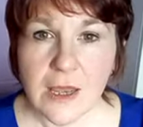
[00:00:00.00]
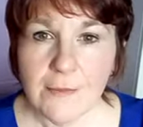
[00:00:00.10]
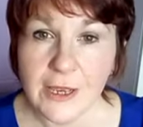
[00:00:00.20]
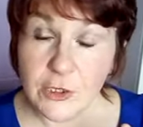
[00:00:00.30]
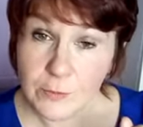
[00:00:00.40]

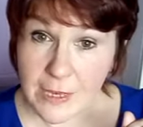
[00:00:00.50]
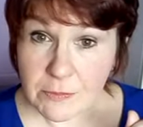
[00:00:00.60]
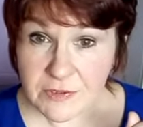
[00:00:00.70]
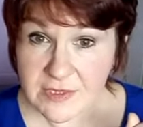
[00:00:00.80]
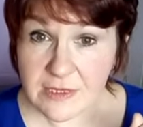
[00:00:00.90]
and you'll be
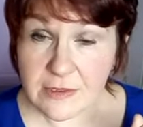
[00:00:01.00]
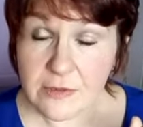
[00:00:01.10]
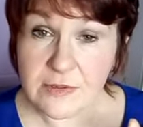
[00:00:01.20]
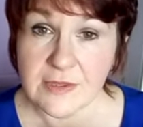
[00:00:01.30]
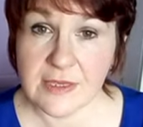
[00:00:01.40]
able to see
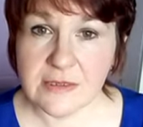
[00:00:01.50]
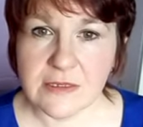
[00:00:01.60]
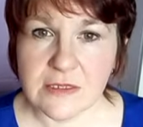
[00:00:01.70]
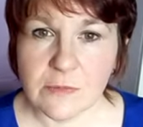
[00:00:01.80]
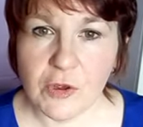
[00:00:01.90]
the other things
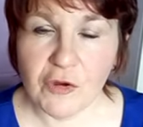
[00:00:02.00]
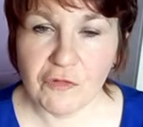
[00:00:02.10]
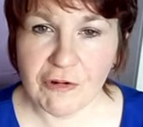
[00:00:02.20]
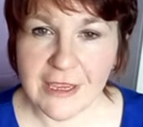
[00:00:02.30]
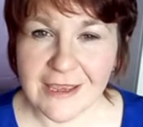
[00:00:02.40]
that I'm
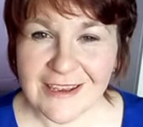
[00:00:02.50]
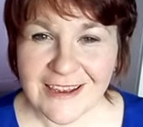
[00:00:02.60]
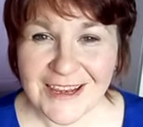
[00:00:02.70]
covering.